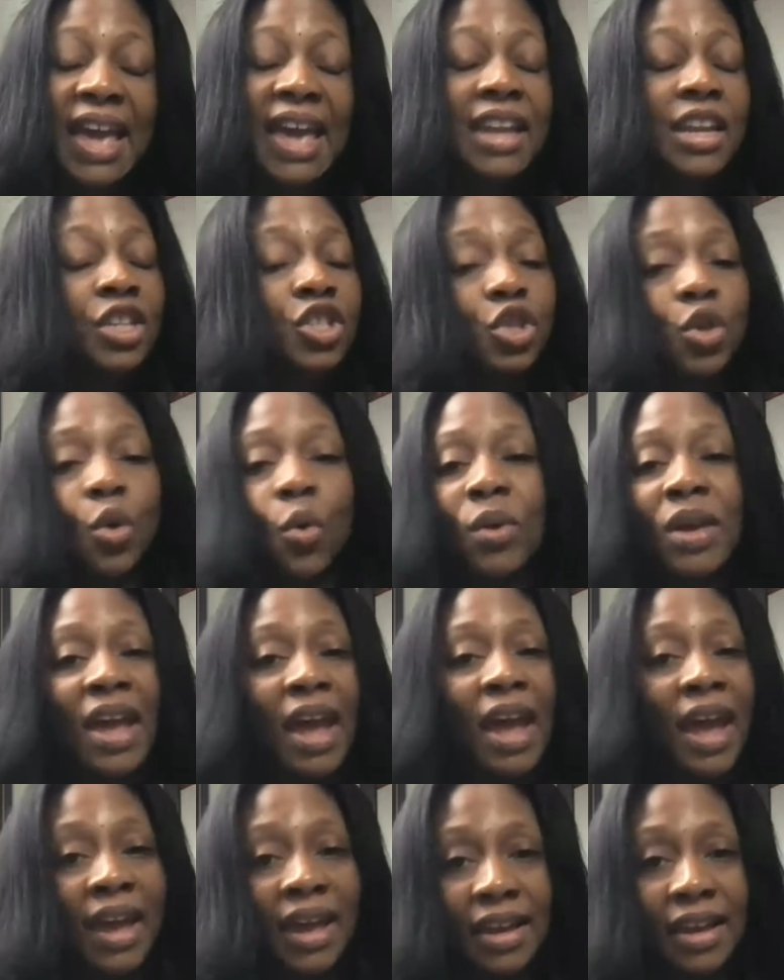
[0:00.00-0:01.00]
And it's
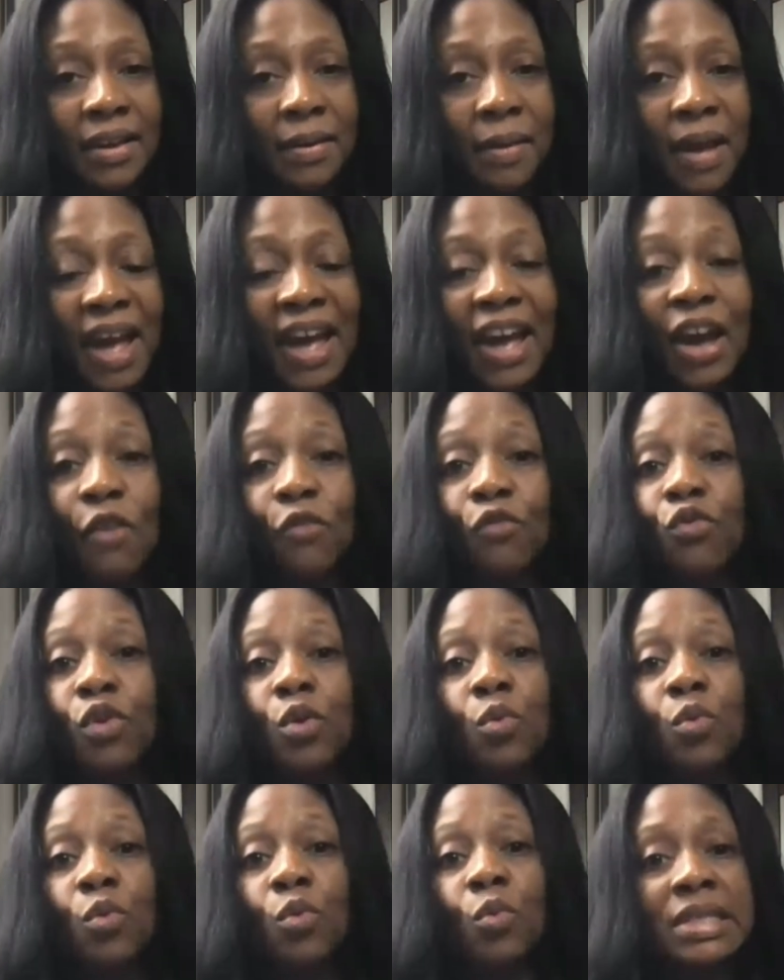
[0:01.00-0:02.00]
okay.
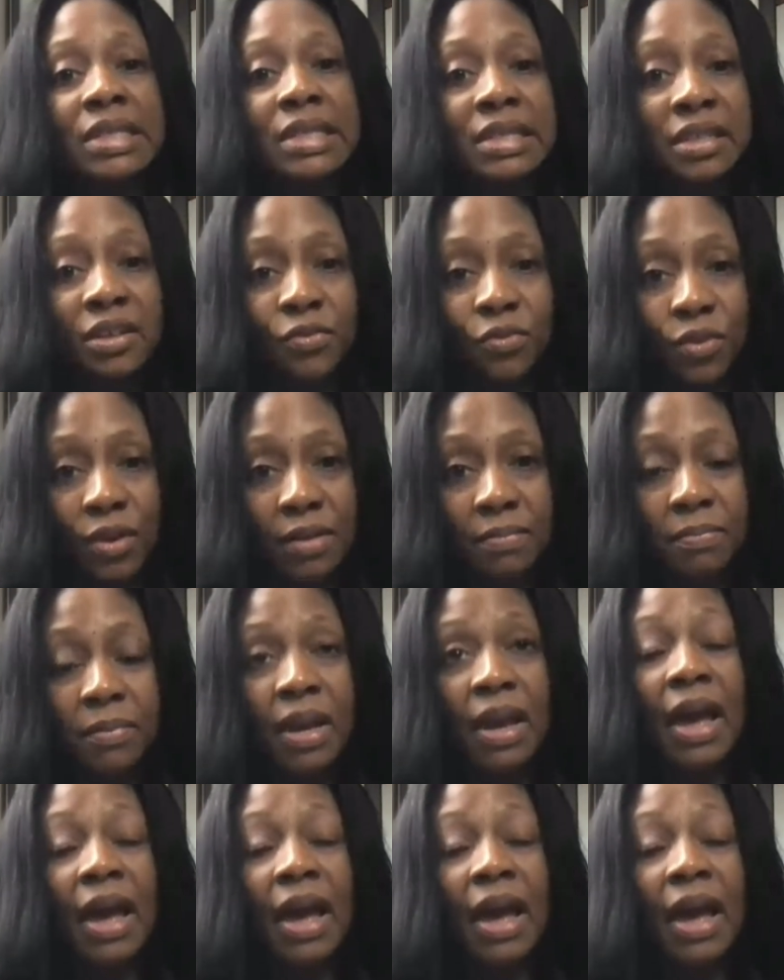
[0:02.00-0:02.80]
Everyone's different.